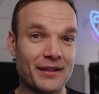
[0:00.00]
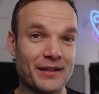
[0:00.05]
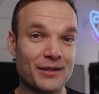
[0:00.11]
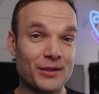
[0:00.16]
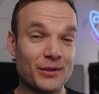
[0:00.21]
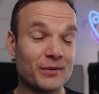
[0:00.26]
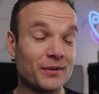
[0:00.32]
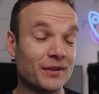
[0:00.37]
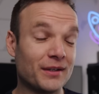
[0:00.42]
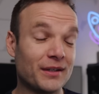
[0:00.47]
there
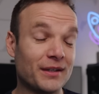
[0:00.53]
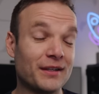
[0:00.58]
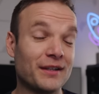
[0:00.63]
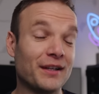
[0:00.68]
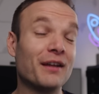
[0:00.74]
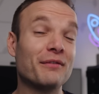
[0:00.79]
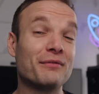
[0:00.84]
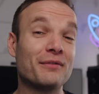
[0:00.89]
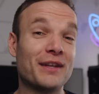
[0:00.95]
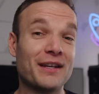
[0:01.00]
who
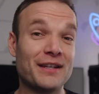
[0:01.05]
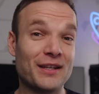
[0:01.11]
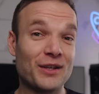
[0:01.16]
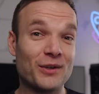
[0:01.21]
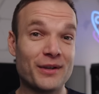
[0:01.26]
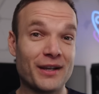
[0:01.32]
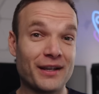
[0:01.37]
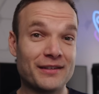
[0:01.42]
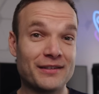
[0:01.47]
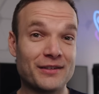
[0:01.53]
love their
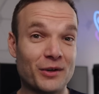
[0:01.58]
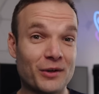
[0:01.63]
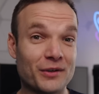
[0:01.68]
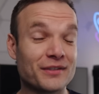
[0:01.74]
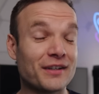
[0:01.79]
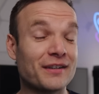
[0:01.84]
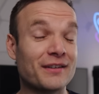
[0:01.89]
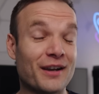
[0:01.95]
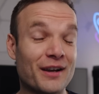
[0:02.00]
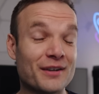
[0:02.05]
UK stocks.
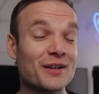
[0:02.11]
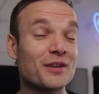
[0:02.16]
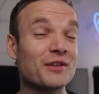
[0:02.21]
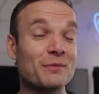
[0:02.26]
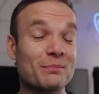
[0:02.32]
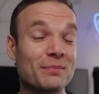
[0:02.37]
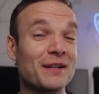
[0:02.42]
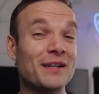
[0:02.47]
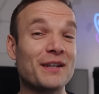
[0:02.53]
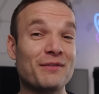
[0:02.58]
And I know there's
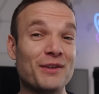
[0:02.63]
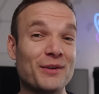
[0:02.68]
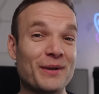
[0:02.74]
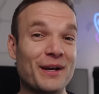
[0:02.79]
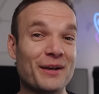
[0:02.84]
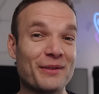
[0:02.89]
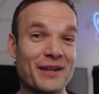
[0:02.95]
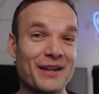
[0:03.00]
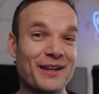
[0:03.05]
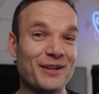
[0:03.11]
plenty of you
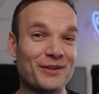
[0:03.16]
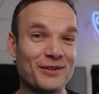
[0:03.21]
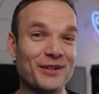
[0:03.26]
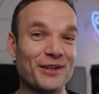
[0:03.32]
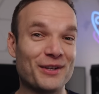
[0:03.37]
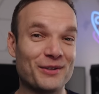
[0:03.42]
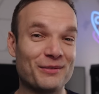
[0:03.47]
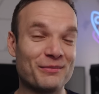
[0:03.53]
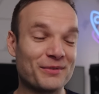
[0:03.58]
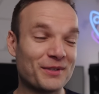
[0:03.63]
out there who
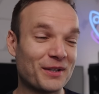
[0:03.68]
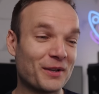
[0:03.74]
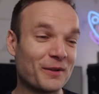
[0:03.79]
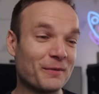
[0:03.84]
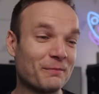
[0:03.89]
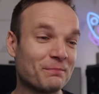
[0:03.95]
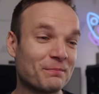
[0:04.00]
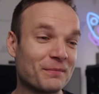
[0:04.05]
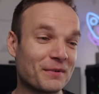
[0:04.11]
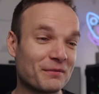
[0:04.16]
do. So
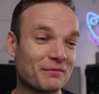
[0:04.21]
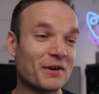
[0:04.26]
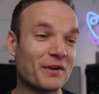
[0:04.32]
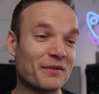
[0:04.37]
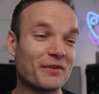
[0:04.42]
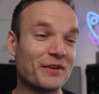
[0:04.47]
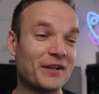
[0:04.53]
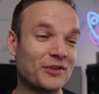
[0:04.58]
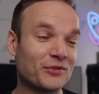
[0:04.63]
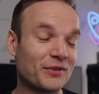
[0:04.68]
very,
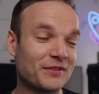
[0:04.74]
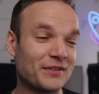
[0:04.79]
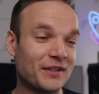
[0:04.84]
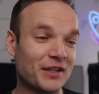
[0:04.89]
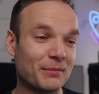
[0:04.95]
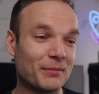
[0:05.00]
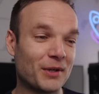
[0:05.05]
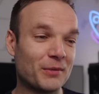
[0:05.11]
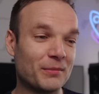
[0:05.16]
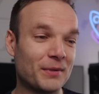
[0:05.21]
very interesting at
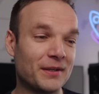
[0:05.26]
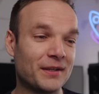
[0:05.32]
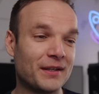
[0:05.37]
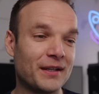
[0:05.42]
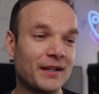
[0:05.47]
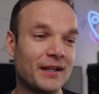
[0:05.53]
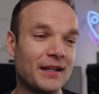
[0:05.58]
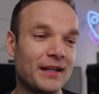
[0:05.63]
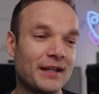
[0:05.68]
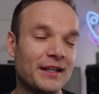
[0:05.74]
the moment.
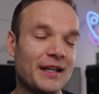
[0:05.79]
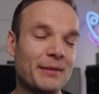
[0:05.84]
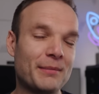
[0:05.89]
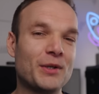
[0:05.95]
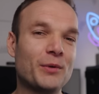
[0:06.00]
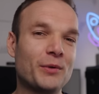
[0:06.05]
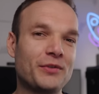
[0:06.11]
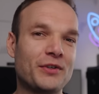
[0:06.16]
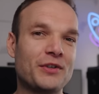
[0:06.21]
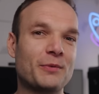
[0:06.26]
Let me
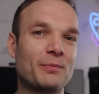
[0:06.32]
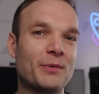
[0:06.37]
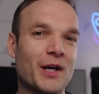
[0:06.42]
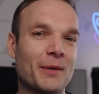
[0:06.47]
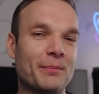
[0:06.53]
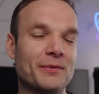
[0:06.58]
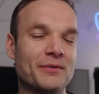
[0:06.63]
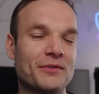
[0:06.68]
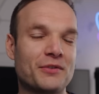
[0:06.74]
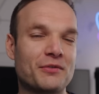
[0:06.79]
also just put
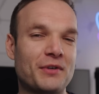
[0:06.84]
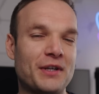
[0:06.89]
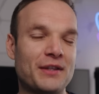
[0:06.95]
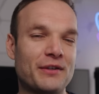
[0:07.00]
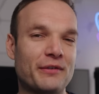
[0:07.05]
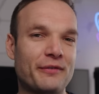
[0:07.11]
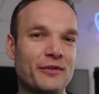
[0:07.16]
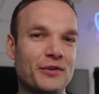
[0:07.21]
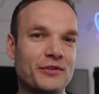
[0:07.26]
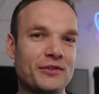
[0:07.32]
up on screen the
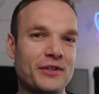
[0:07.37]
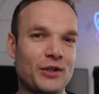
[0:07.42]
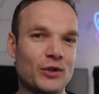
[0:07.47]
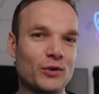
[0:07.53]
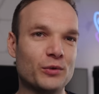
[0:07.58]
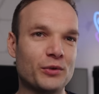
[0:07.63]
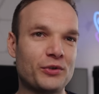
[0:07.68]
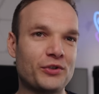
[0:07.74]
FTSE All